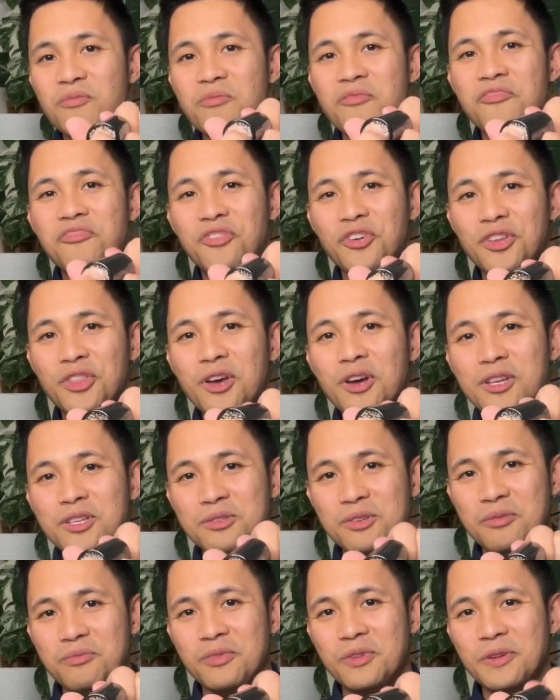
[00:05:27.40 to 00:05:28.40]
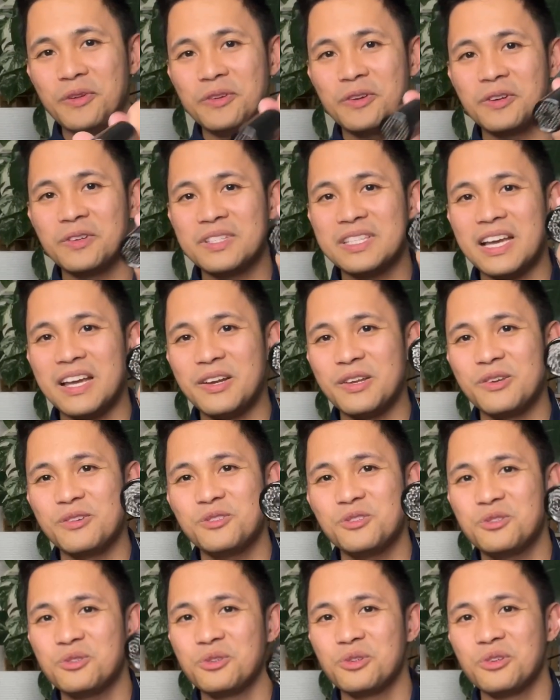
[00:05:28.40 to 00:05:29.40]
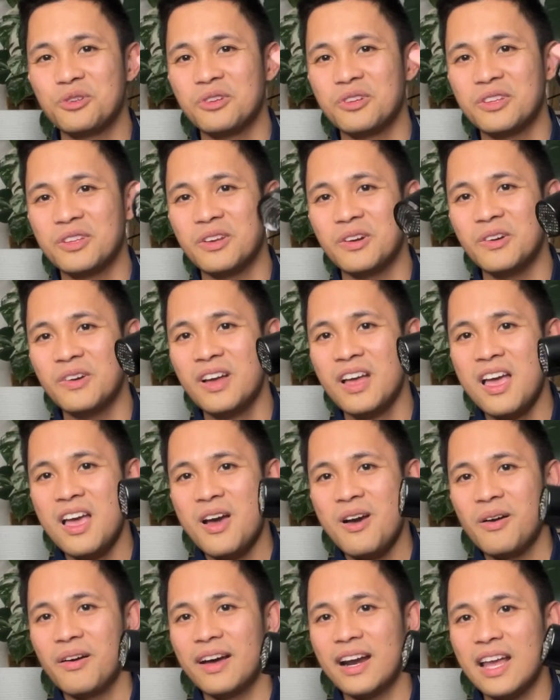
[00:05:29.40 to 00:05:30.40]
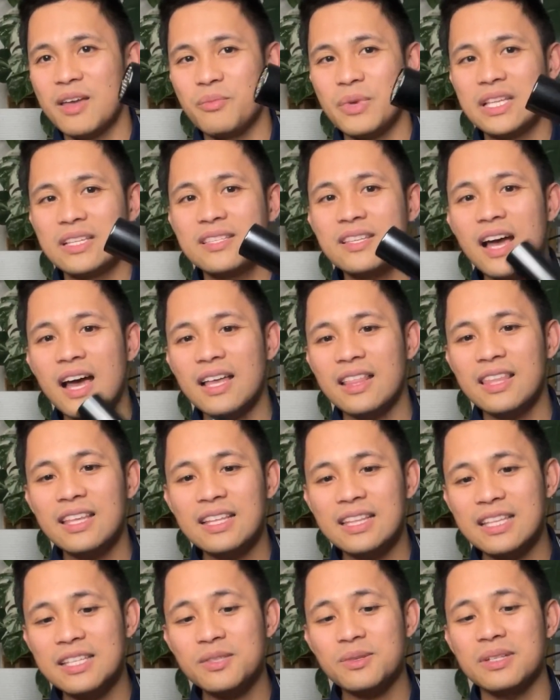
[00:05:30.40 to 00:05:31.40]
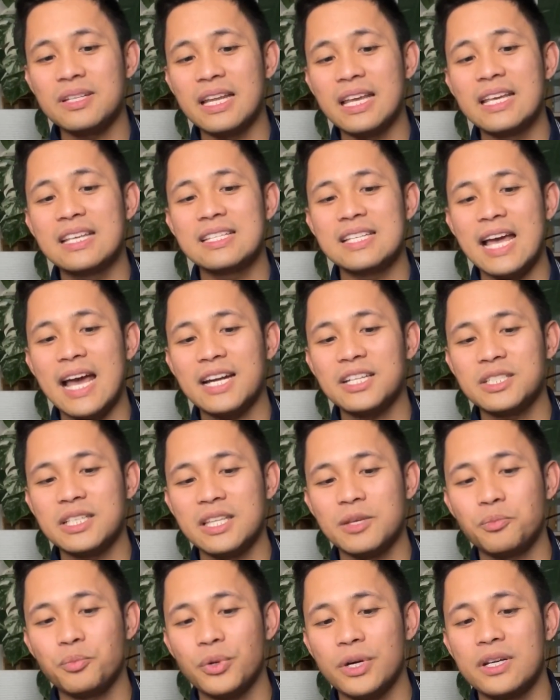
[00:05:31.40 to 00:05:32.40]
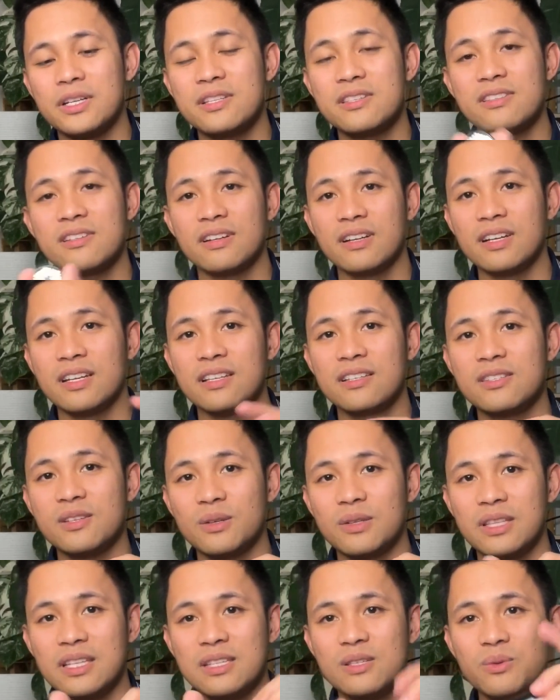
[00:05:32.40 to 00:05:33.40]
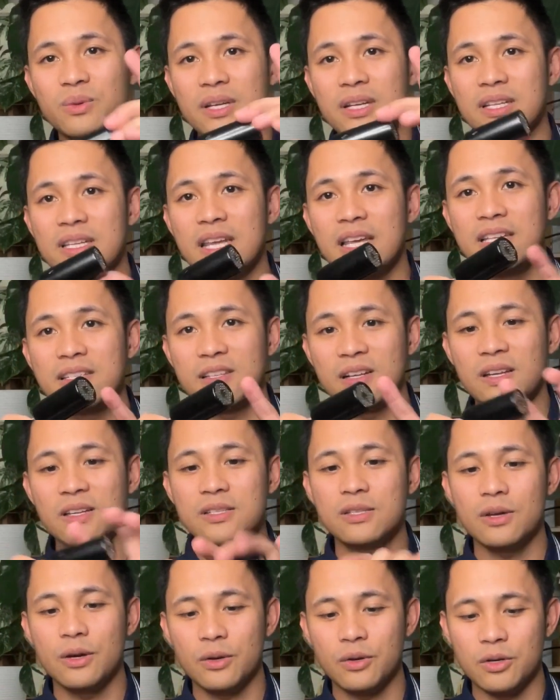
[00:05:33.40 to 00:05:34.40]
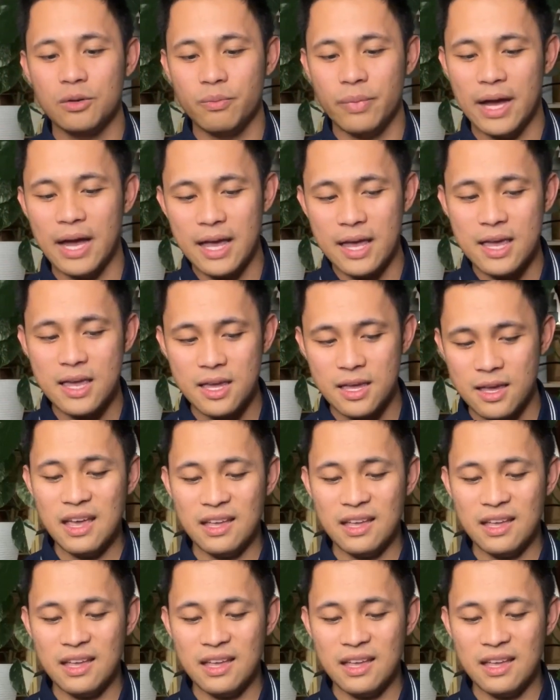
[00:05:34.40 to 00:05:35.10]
For those people who knows how to use tool, you'll know what I mean. So I think this one is actually pretty sturdy. So this one is also a good buy.